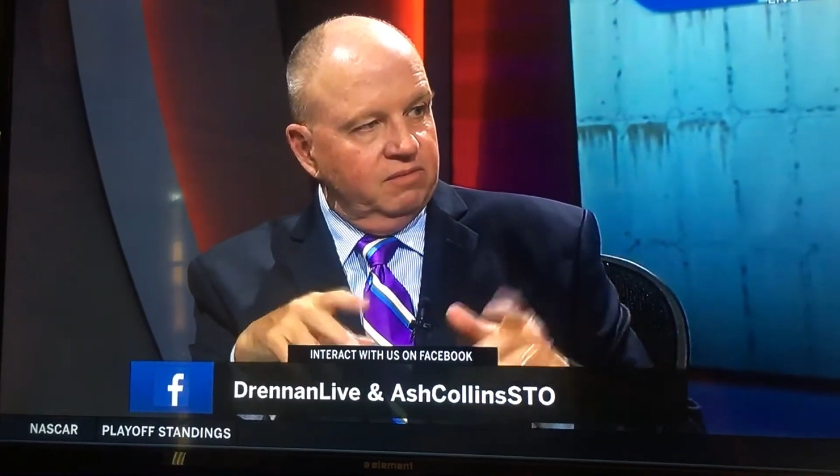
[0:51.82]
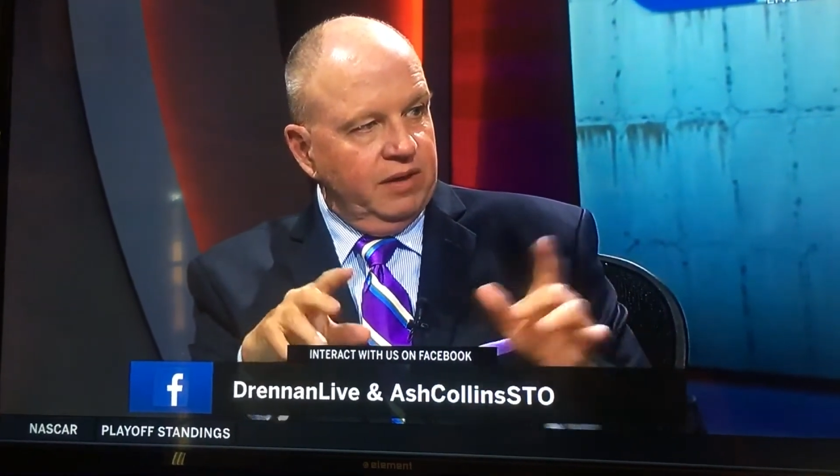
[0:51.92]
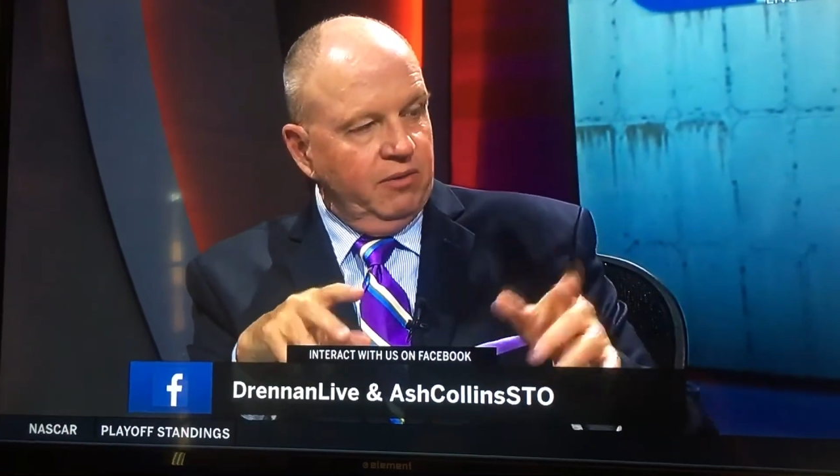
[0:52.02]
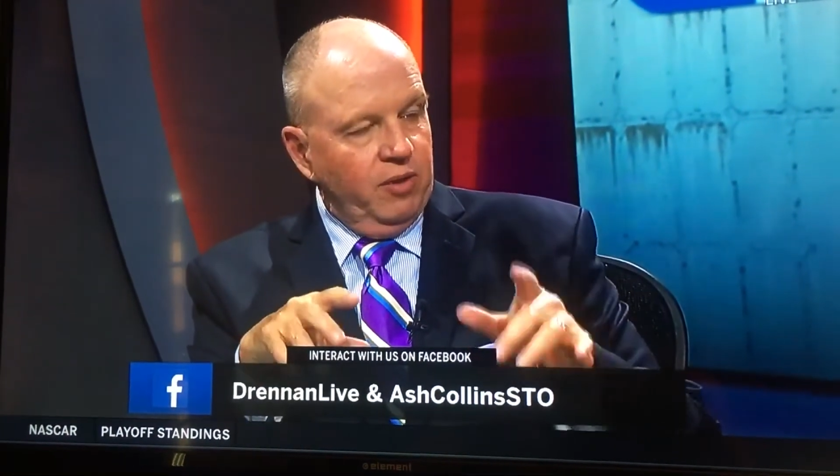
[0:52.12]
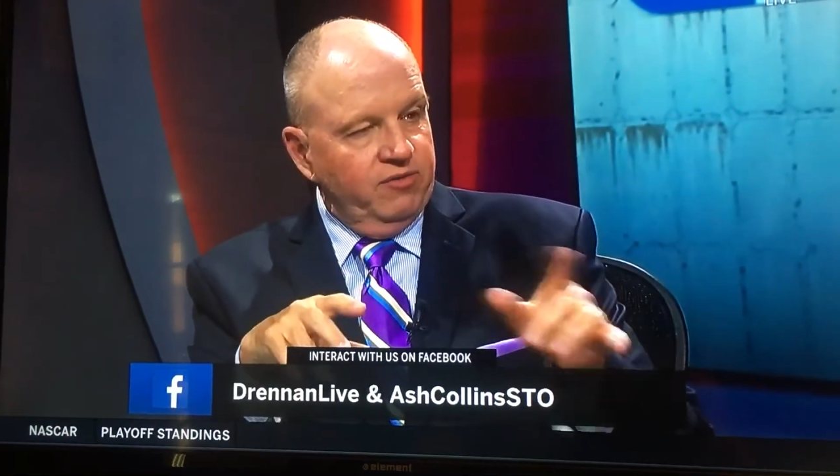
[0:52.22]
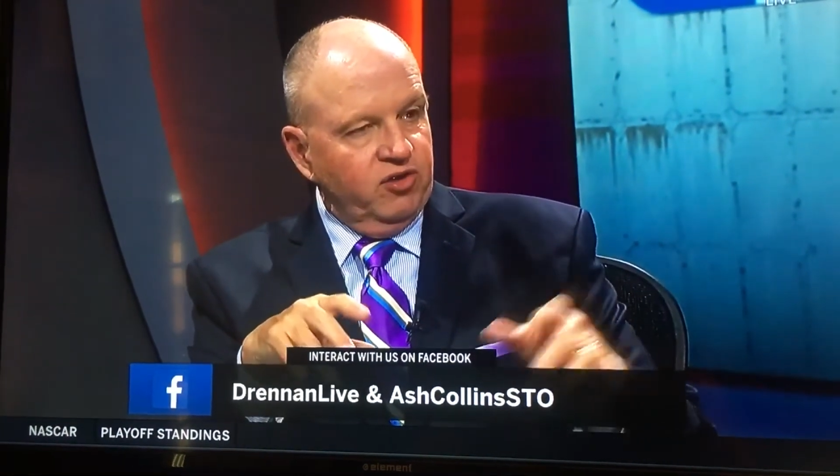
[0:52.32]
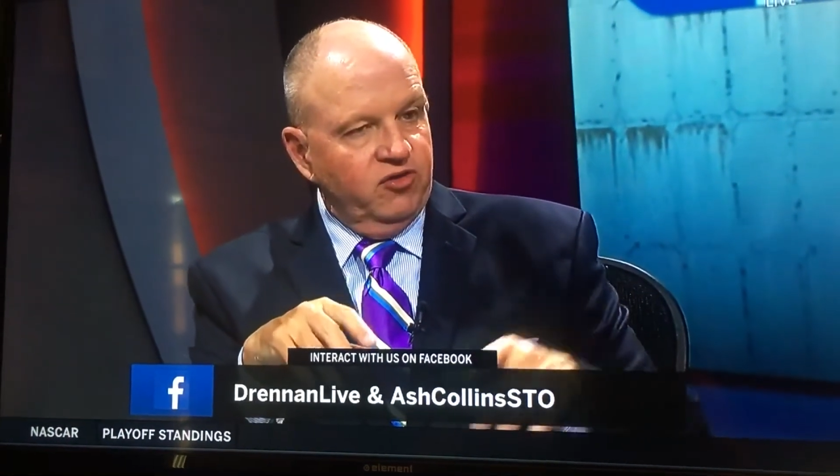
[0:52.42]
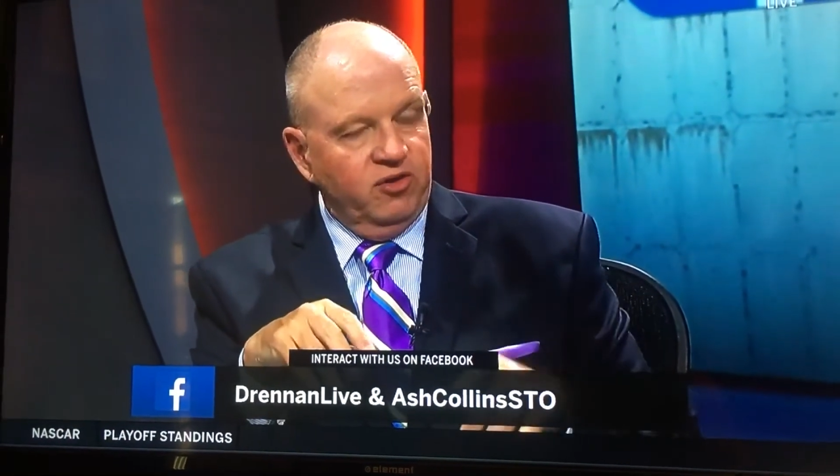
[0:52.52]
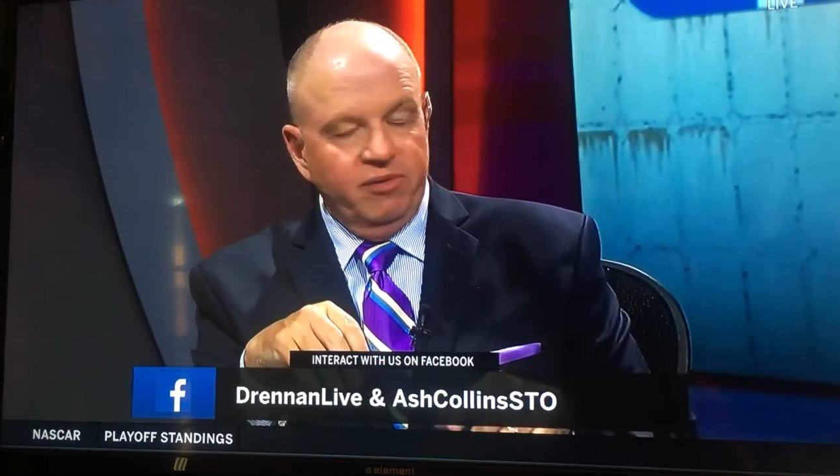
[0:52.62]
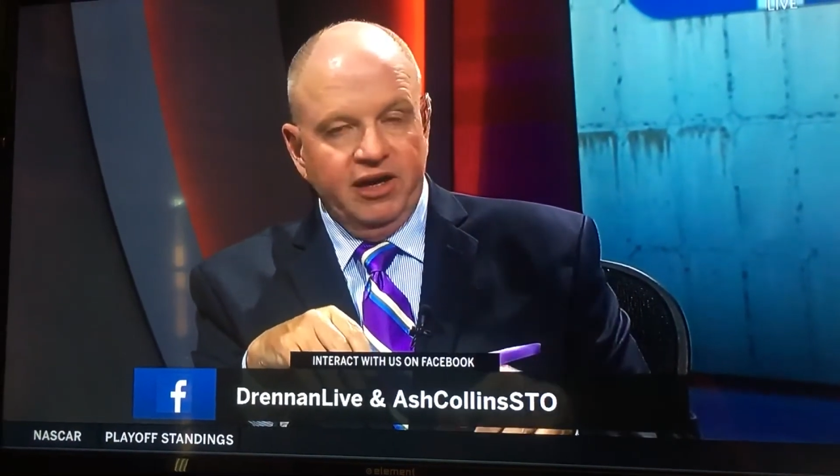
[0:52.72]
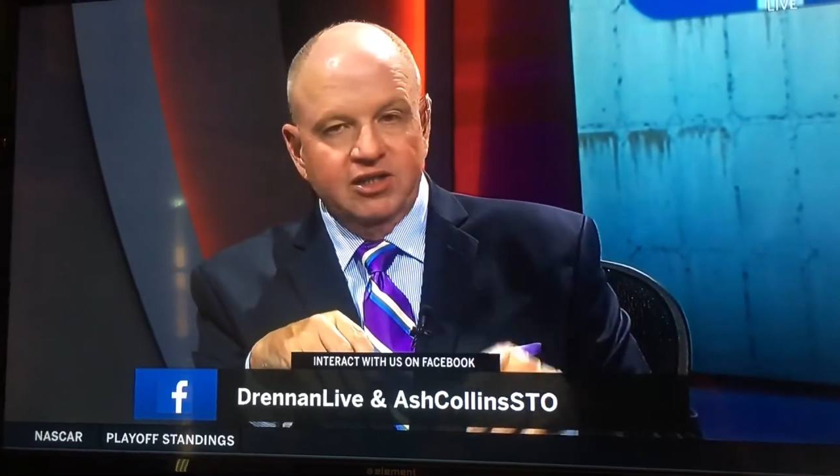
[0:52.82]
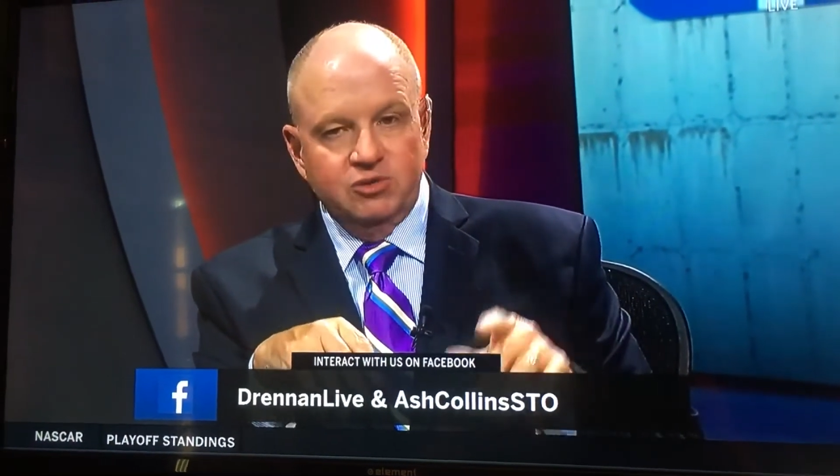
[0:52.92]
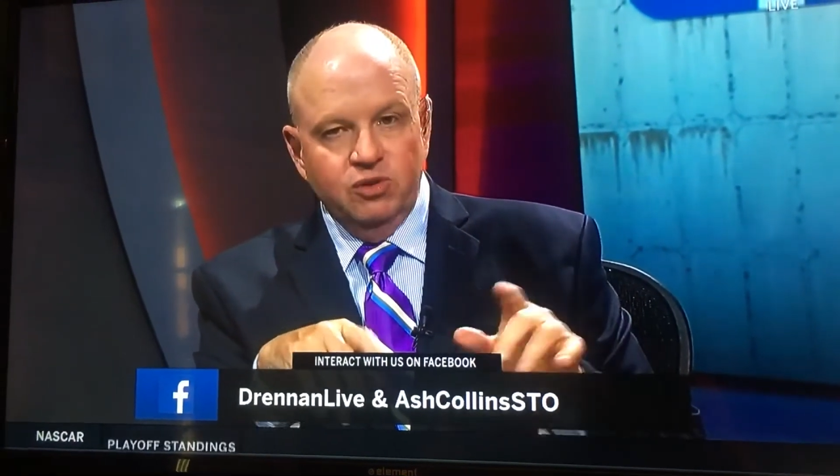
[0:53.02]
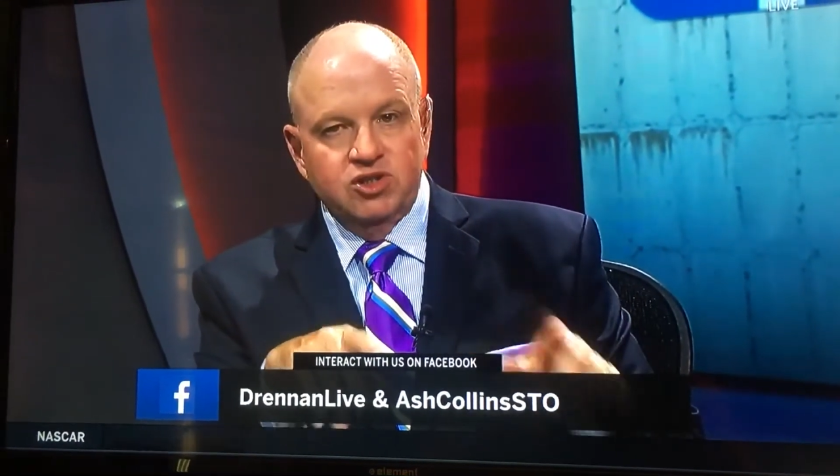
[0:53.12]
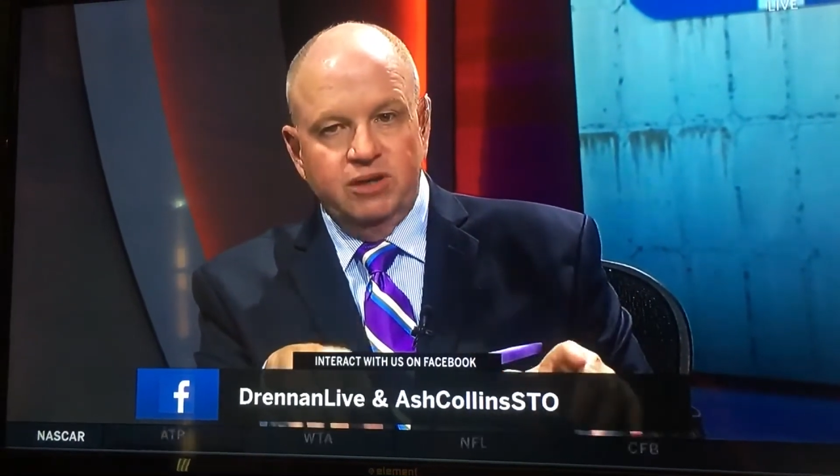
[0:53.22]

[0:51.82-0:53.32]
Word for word: my wife said something. And I said, Well,